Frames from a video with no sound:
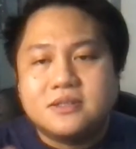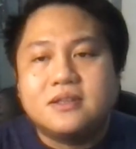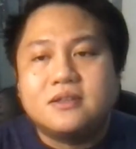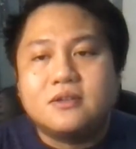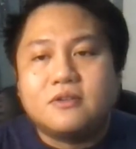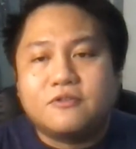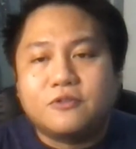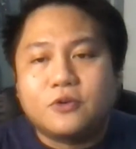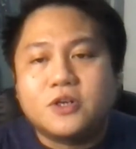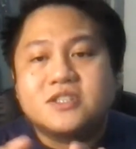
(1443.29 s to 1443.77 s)

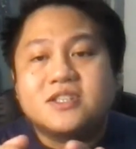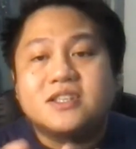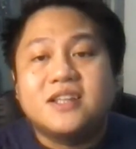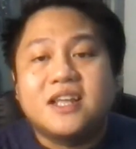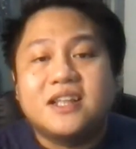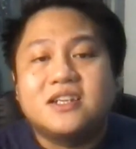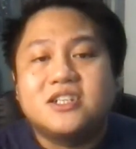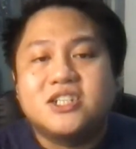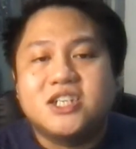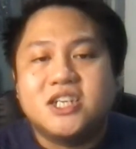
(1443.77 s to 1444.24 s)
time
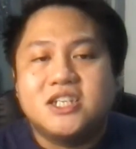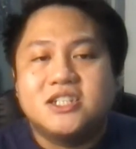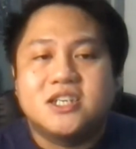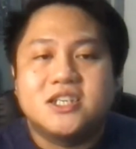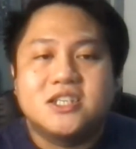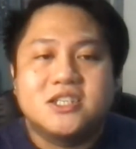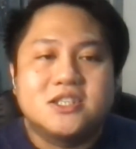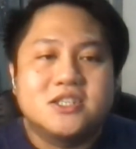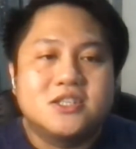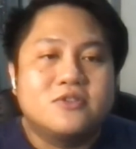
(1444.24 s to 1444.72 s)
of course the
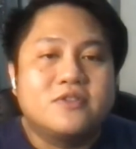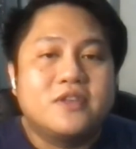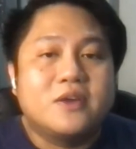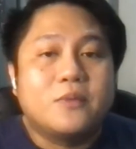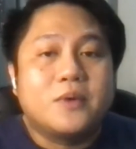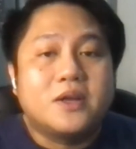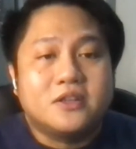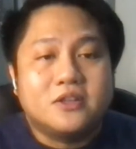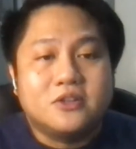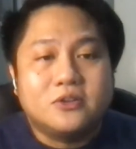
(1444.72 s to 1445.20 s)
data
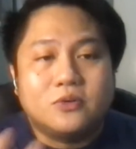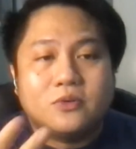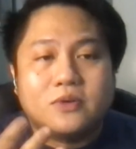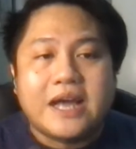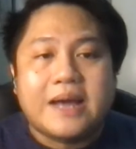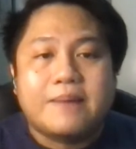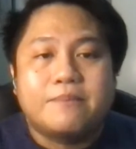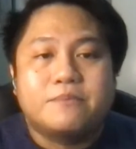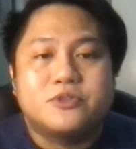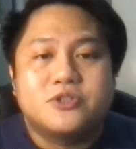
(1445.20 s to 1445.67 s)
changes. So they
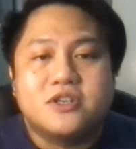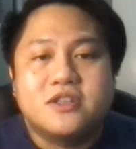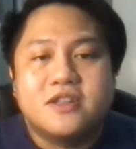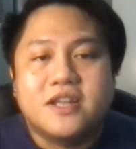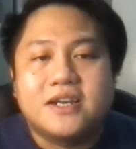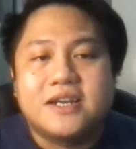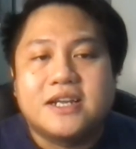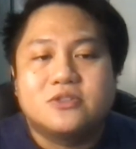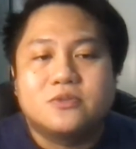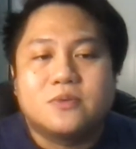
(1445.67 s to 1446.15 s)
wanted to
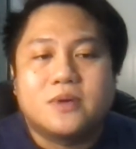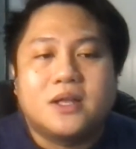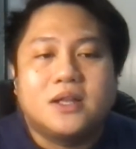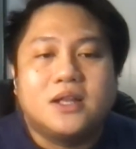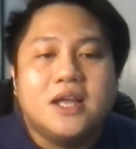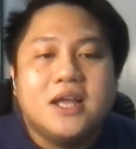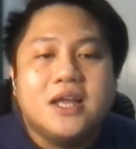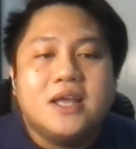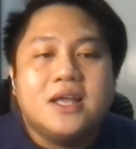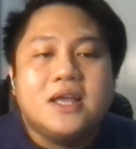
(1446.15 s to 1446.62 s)
capture that
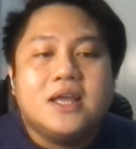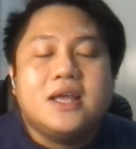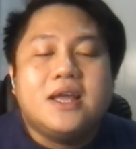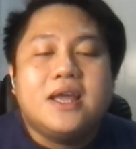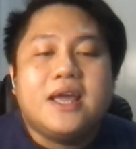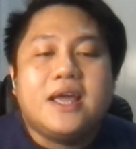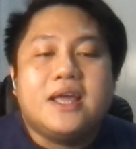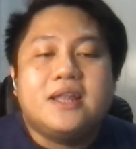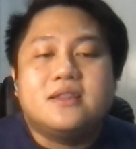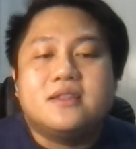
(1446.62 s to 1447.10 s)
as well.
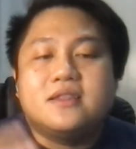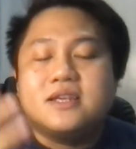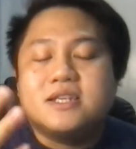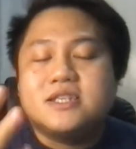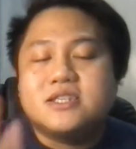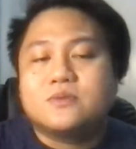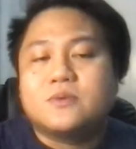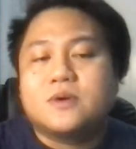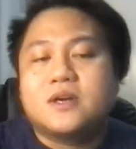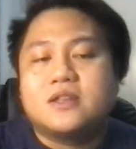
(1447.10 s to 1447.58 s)

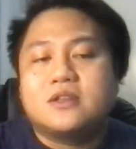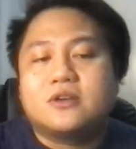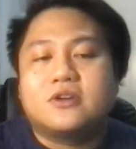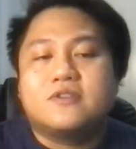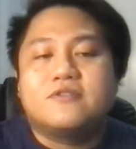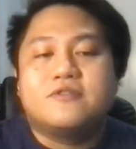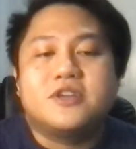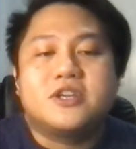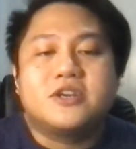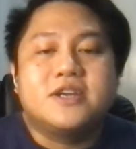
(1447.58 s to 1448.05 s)
And
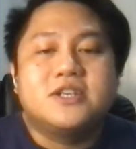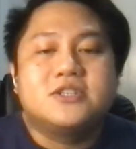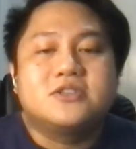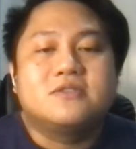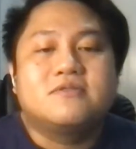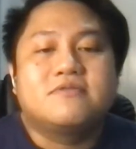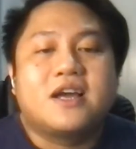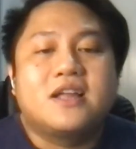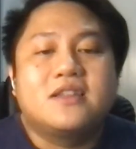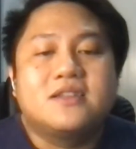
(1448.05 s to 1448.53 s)
this one, the
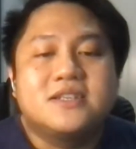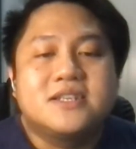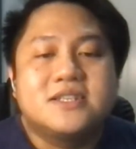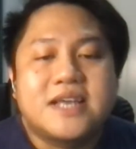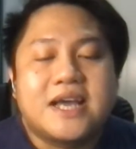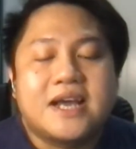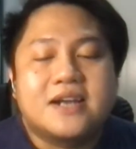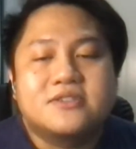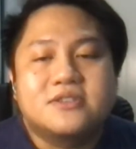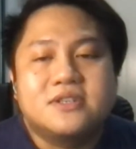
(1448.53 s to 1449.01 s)
configuration
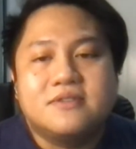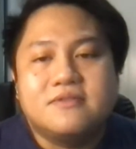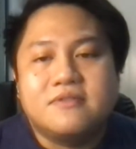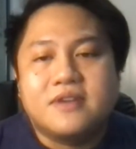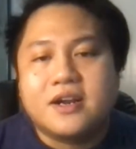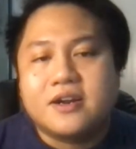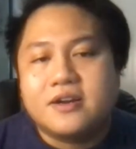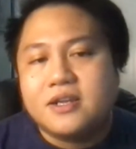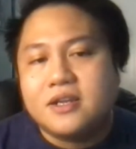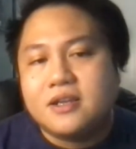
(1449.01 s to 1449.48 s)
file, this is
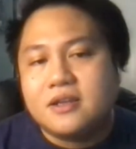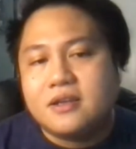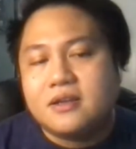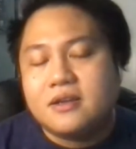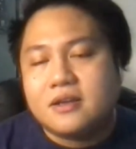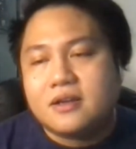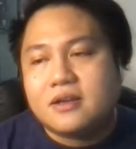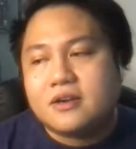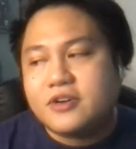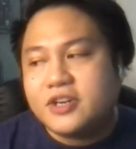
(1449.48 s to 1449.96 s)
actually
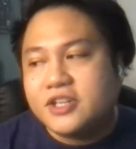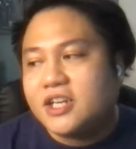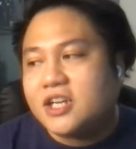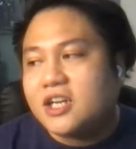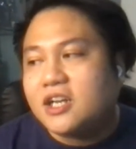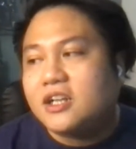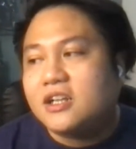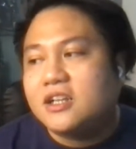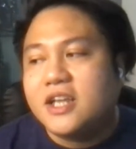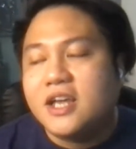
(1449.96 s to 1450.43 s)
very
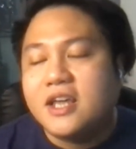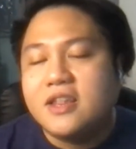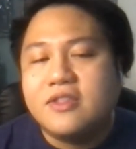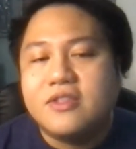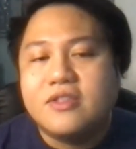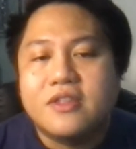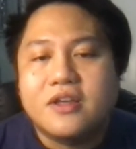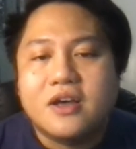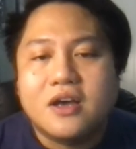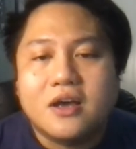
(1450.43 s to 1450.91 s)

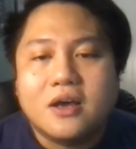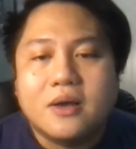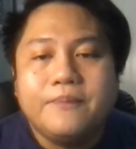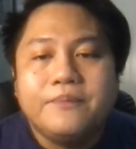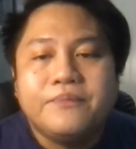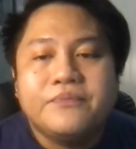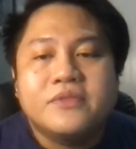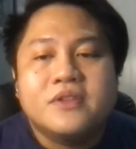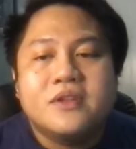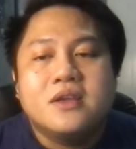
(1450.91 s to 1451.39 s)
critical in
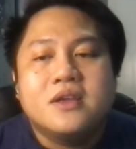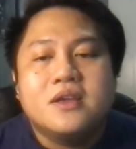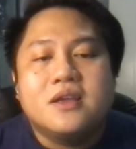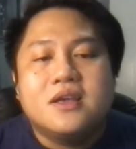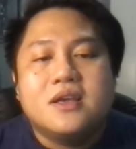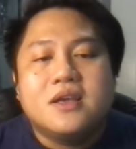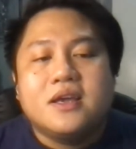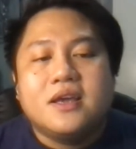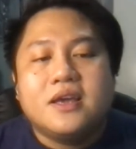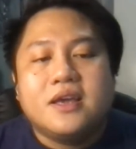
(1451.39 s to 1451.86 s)
the
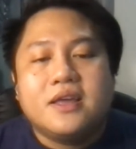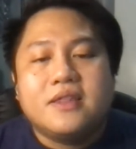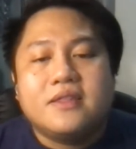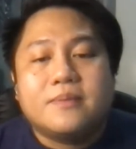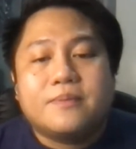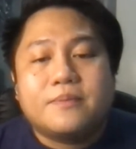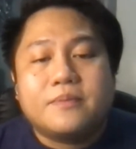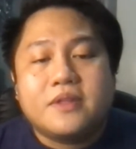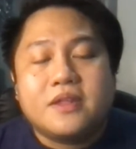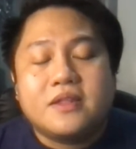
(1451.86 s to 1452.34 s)

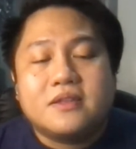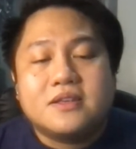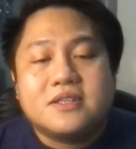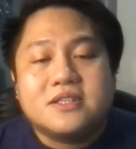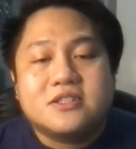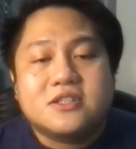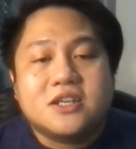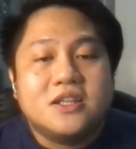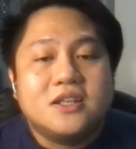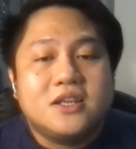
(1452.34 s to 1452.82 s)

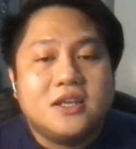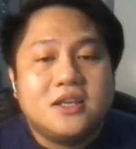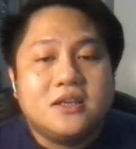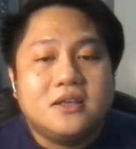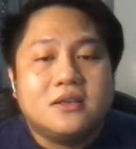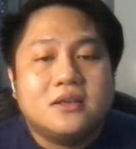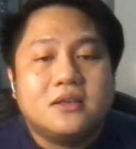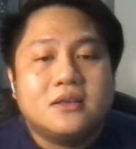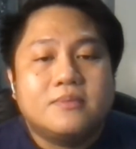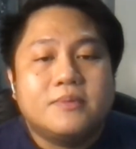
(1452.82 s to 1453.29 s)

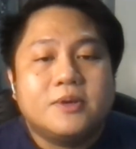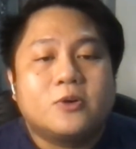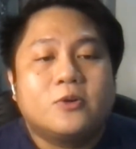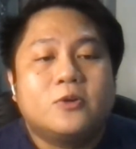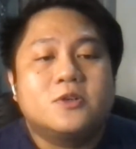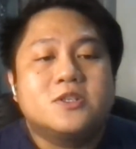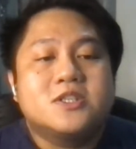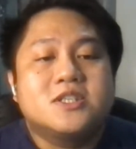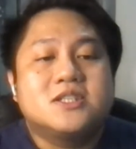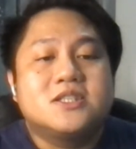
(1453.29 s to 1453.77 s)
study
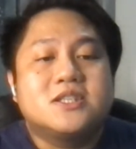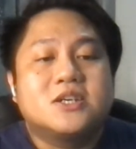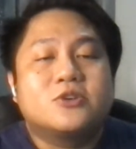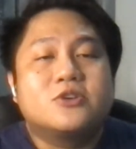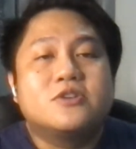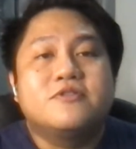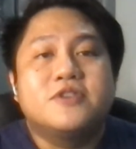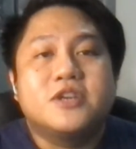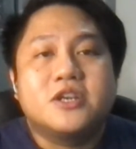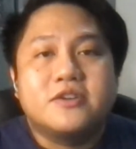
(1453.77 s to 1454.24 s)

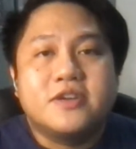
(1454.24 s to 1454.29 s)
because